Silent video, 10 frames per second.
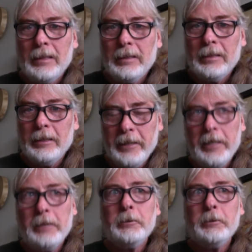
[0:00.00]
That
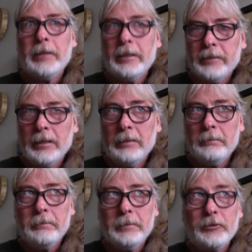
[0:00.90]
they will never
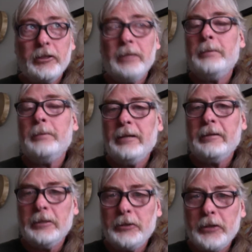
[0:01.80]
sit beneath
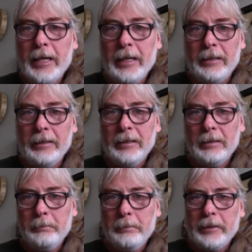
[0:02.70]
its shade,
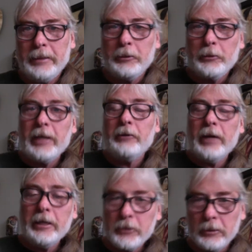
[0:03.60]
but their great
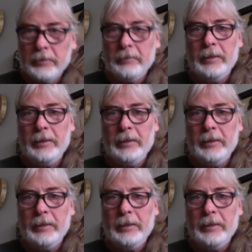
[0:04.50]
grandchildren will.